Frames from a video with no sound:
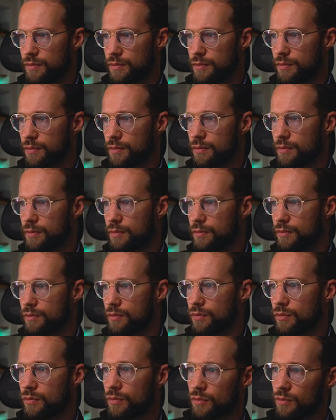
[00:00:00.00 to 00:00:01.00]

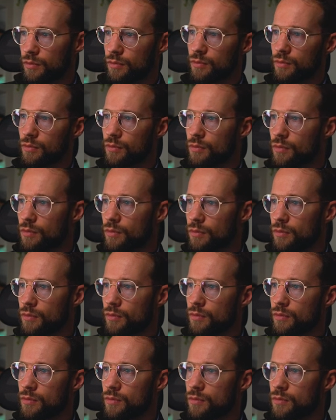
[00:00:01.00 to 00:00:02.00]

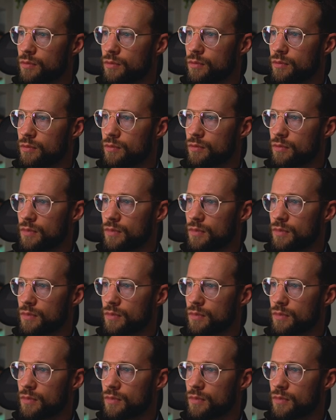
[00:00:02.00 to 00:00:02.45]
(no one is talking)